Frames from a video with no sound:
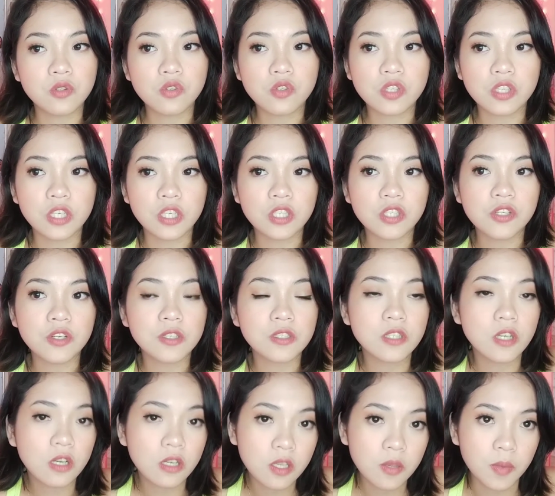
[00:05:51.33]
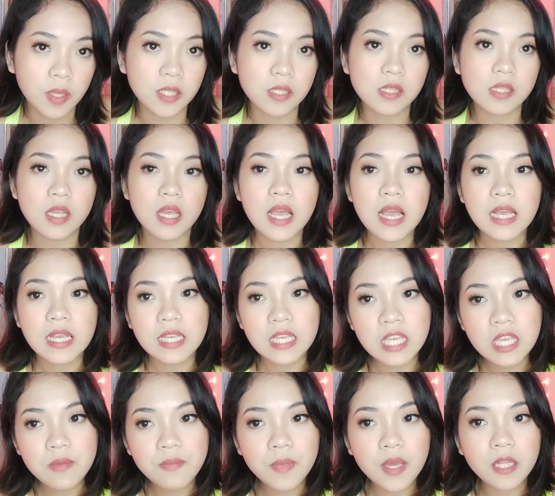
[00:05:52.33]
to search your documents,
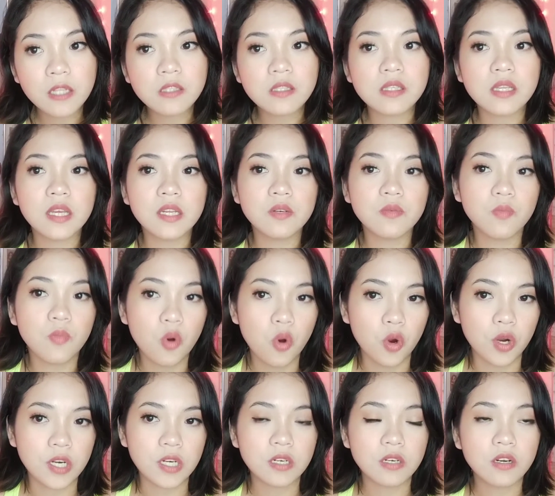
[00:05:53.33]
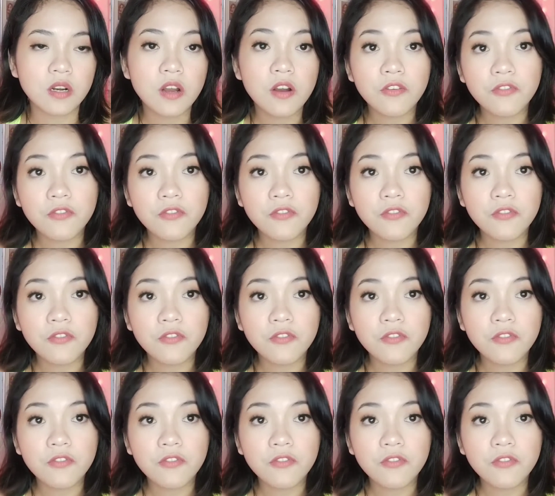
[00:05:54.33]
emails, and more.